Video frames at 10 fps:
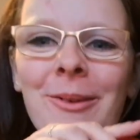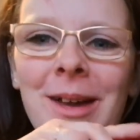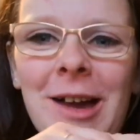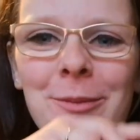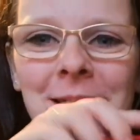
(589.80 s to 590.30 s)
we
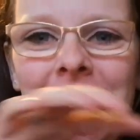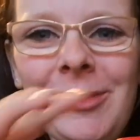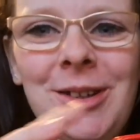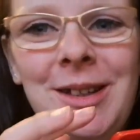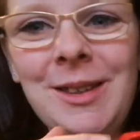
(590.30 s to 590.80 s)
have been
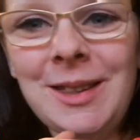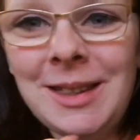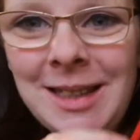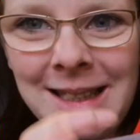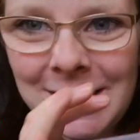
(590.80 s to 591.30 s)
given
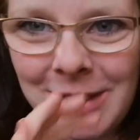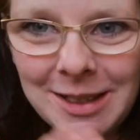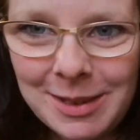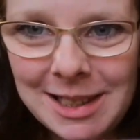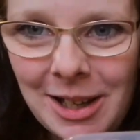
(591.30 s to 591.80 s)
these
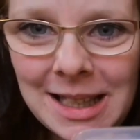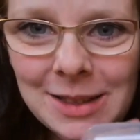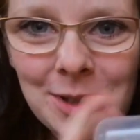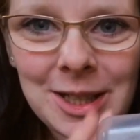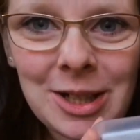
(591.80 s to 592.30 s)
Christmas
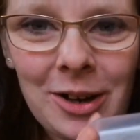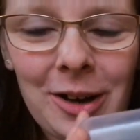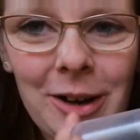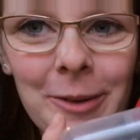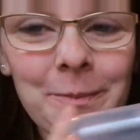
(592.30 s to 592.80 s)
lights, which
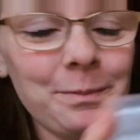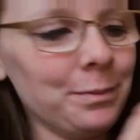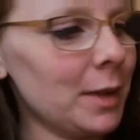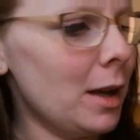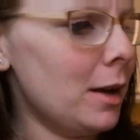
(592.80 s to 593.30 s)
are
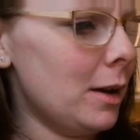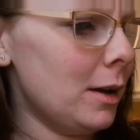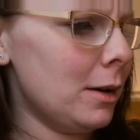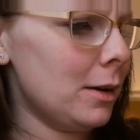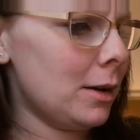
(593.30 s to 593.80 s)

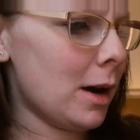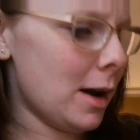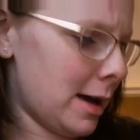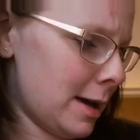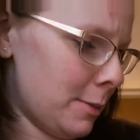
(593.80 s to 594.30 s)

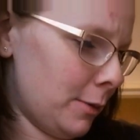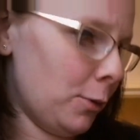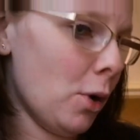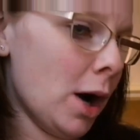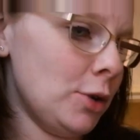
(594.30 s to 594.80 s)
um,
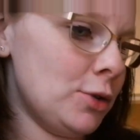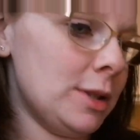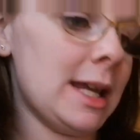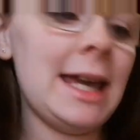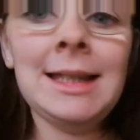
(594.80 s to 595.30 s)

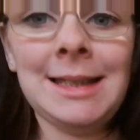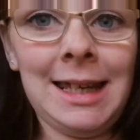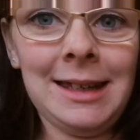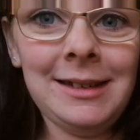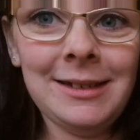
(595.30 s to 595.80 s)

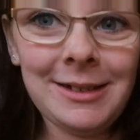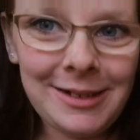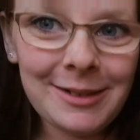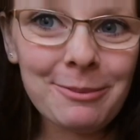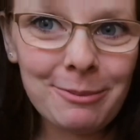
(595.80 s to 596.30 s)
480
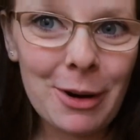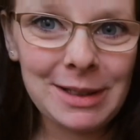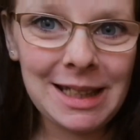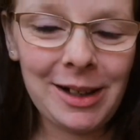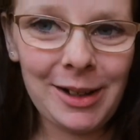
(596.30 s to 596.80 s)

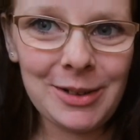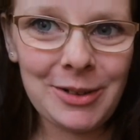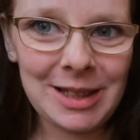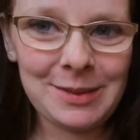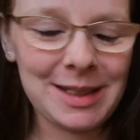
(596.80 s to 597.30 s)
multicolored
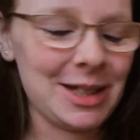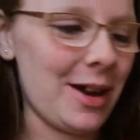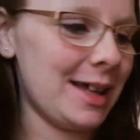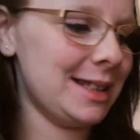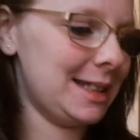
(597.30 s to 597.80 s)
Christmas
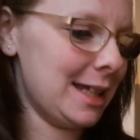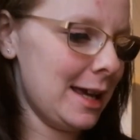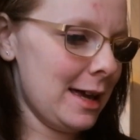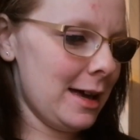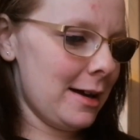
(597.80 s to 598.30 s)
lights.
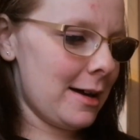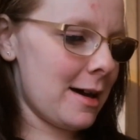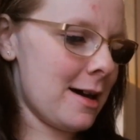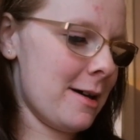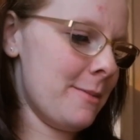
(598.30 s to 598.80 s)

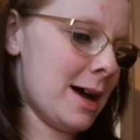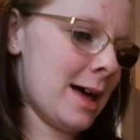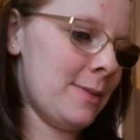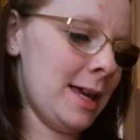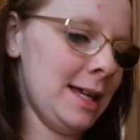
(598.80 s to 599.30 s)
Um,
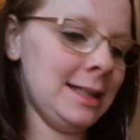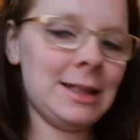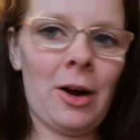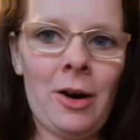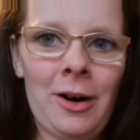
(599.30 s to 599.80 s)
and
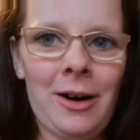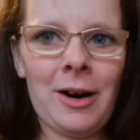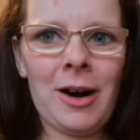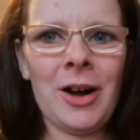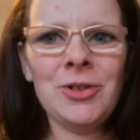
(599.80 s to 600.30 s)
these are
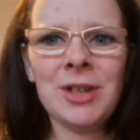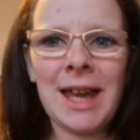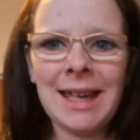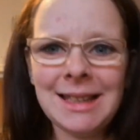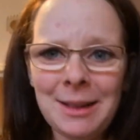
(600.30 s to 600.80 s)

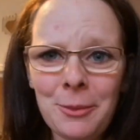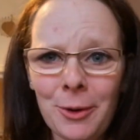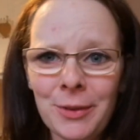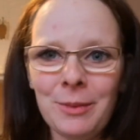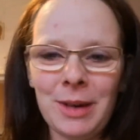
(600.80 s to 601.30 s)
180
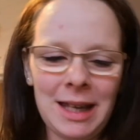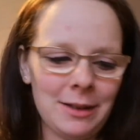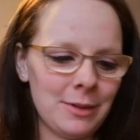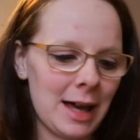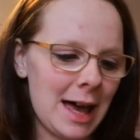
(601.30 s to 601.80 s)
more than
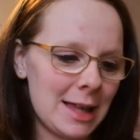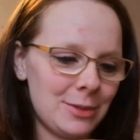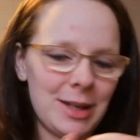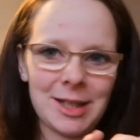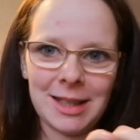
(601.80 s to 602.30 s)
we
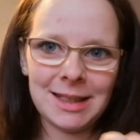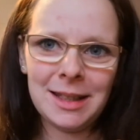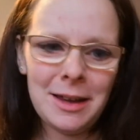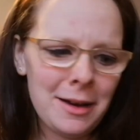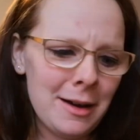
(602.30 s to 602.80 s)
had, which is
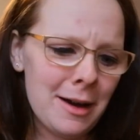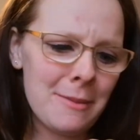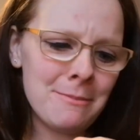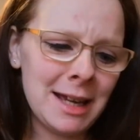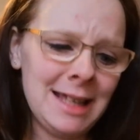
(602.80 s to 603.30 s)

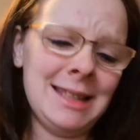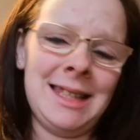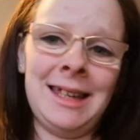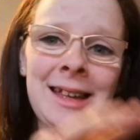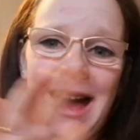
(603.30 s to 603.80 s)
amazing.